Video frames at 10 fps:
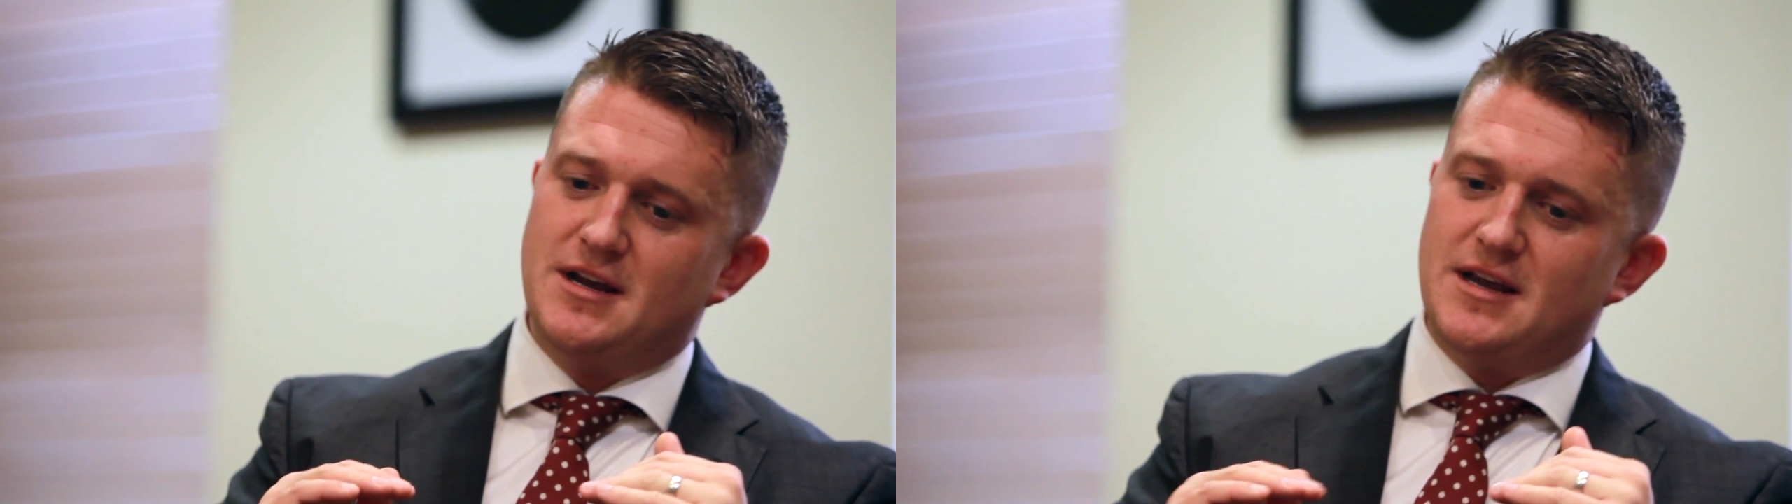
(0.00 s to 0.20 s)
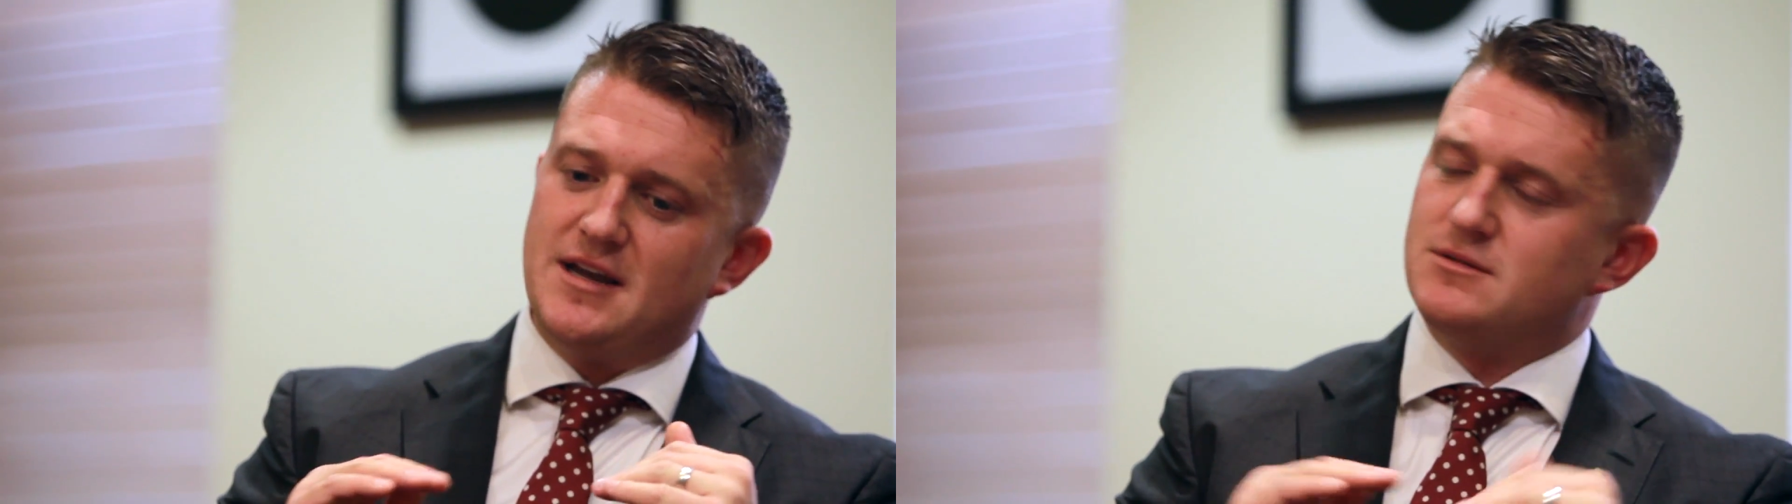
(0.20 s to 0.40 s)

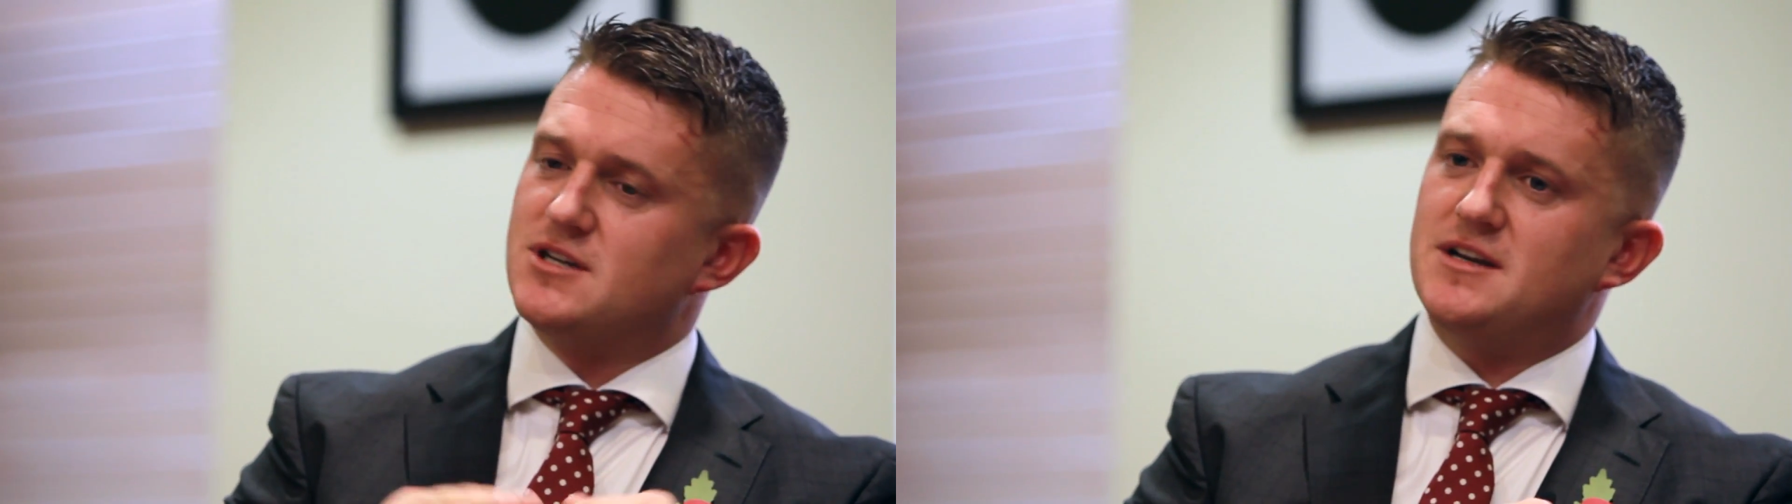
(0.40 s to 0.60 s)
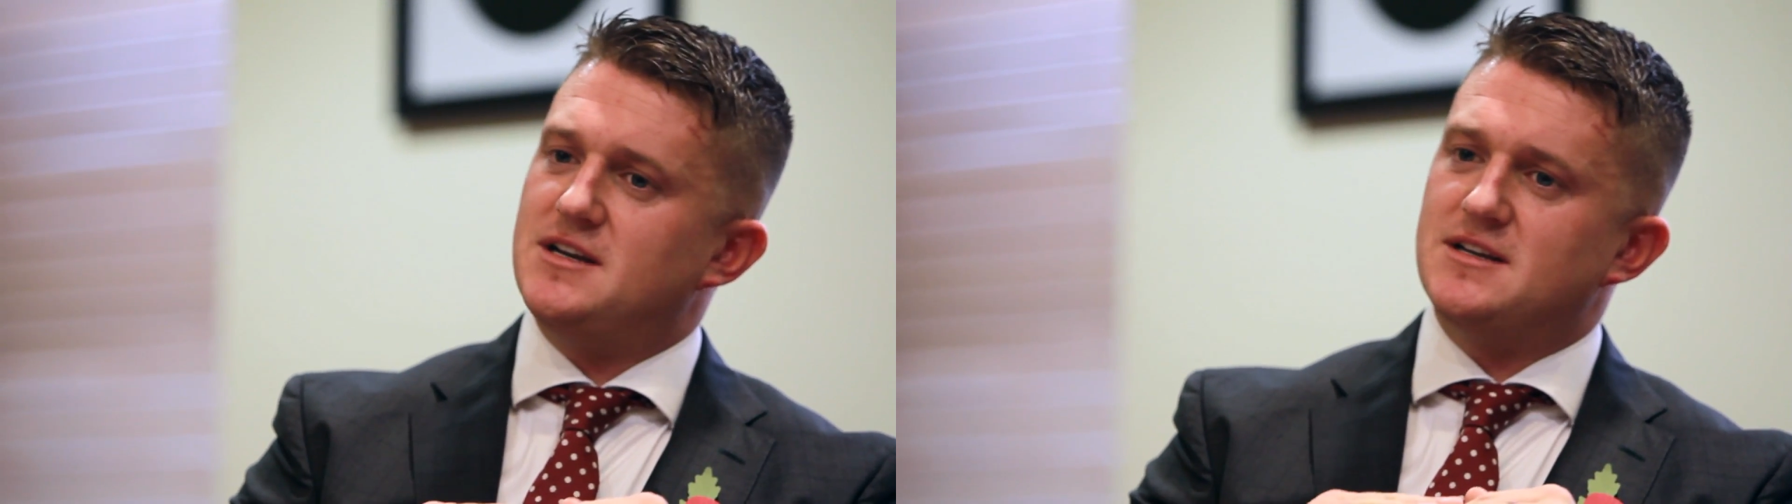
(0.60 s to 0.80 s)
it was
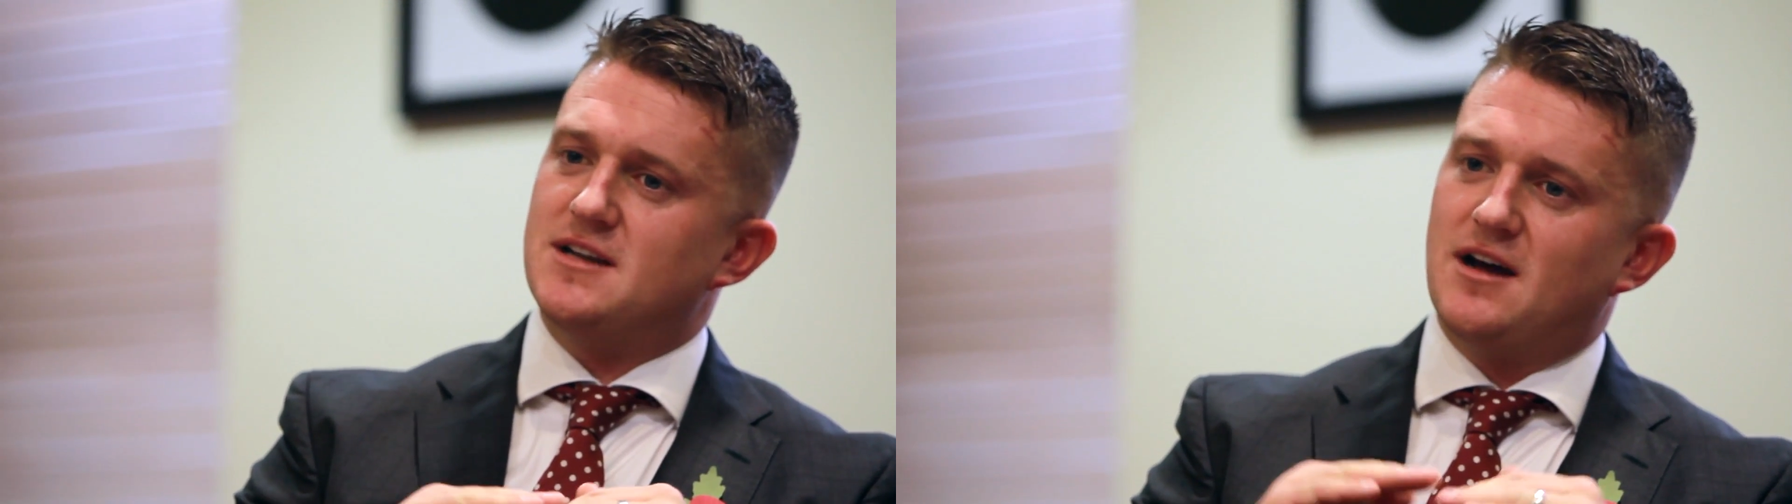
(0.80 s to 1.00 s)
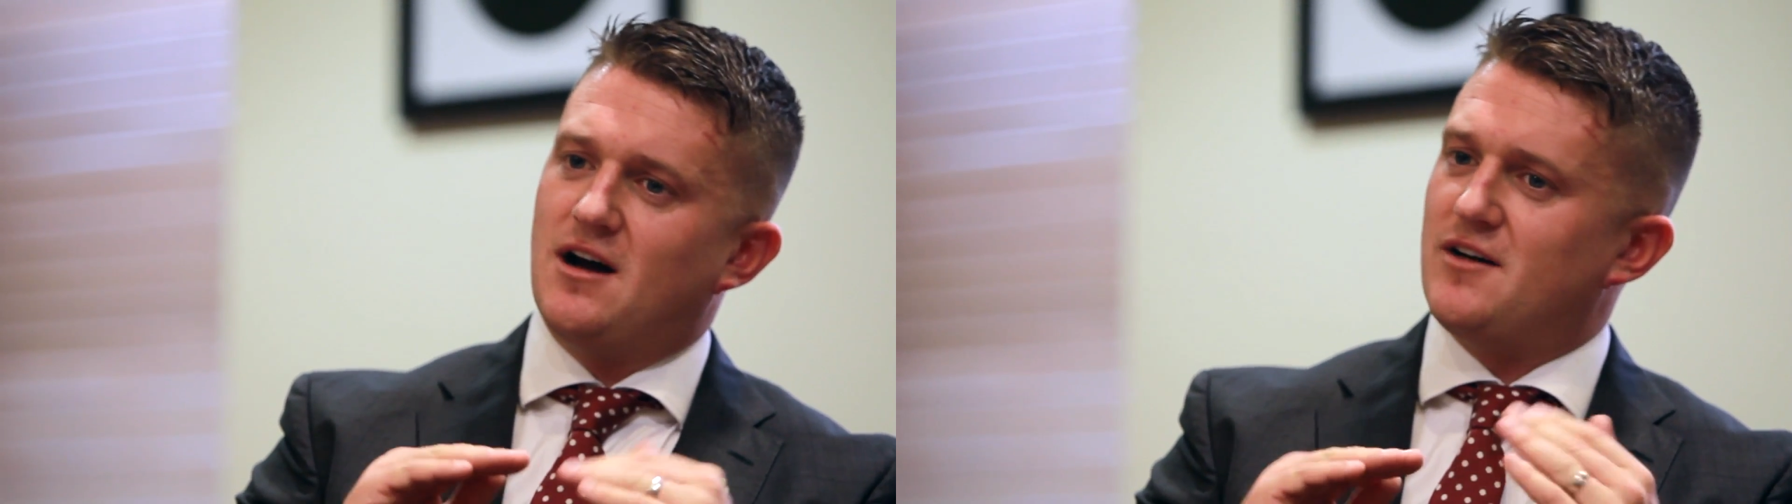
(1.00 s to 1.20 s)
only
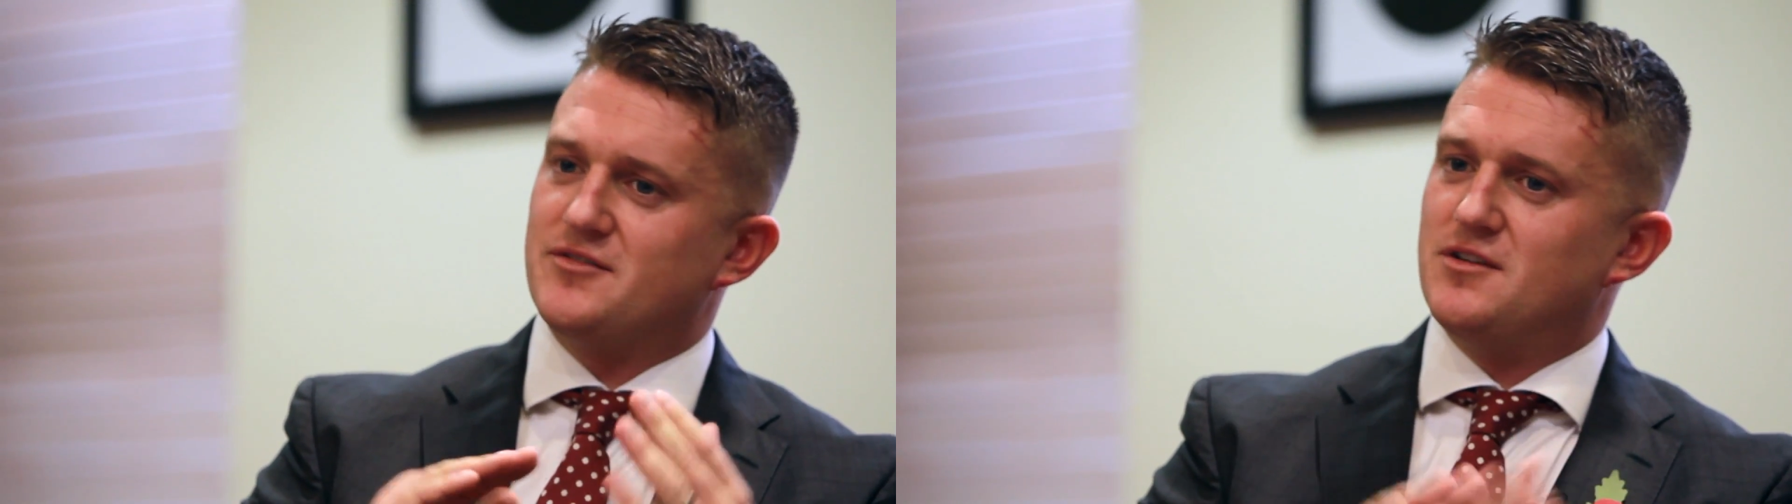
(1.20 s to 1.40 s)
after the